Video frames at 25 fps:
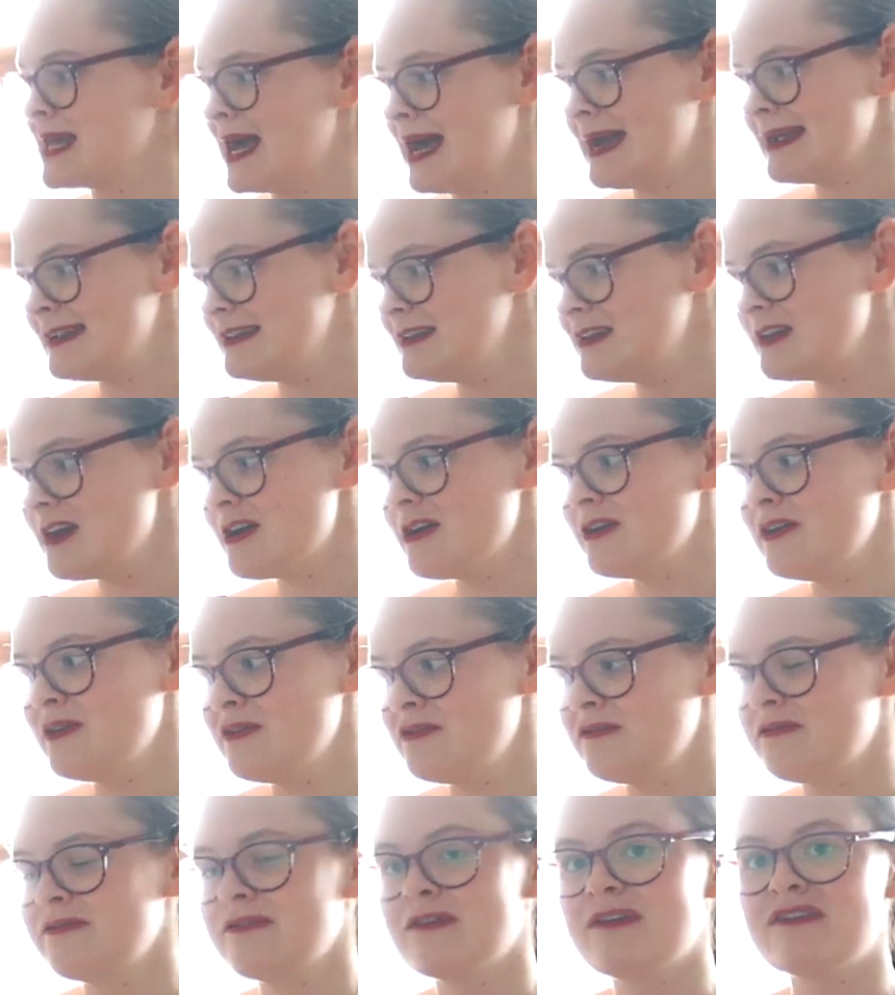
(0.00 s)
I
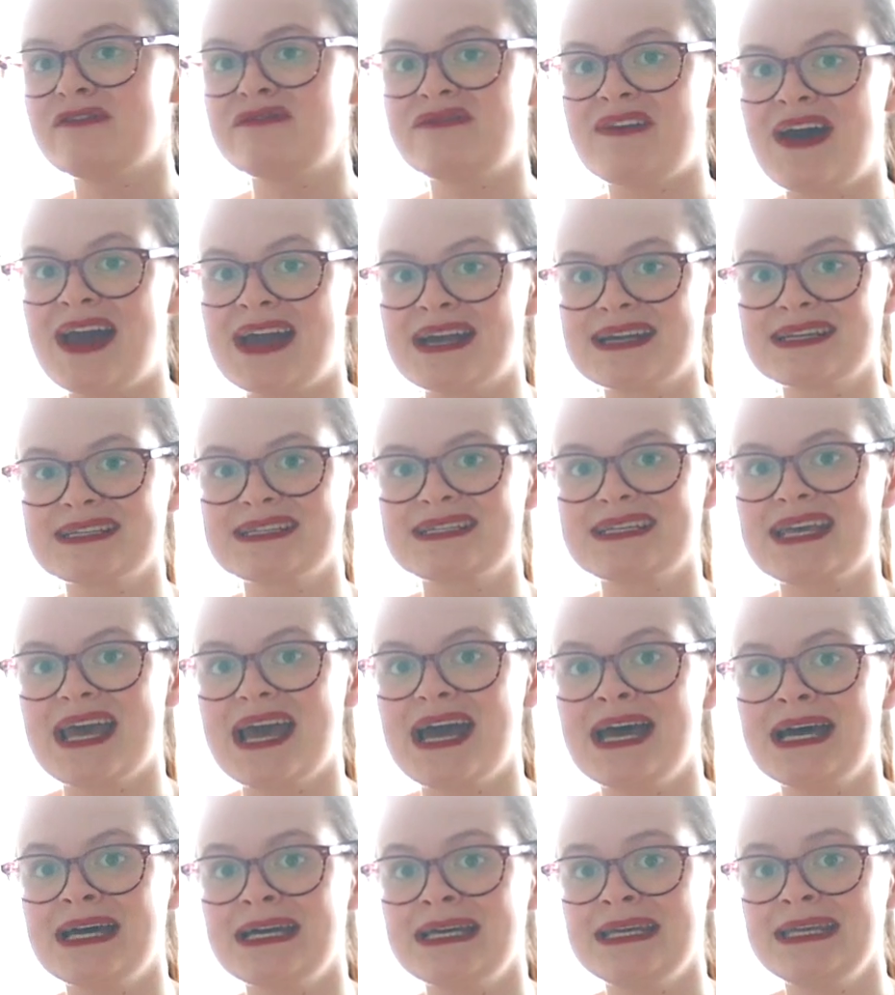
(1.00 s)
know for a fact
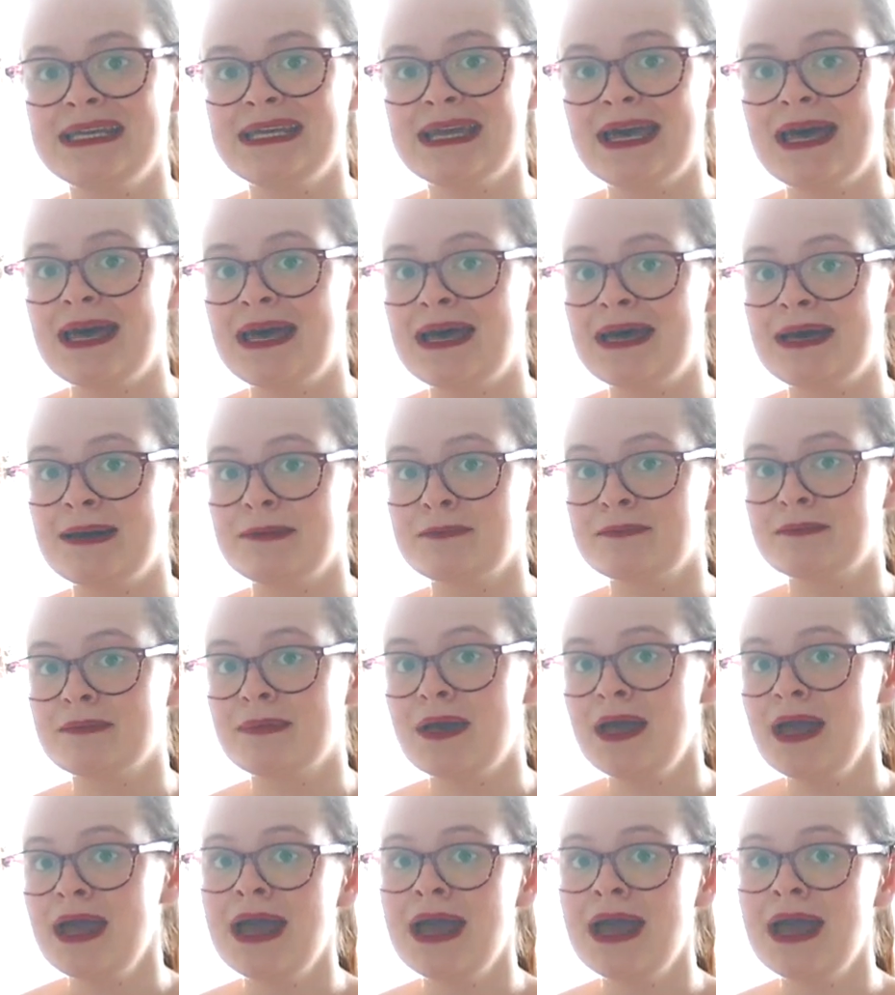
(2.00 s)
I am,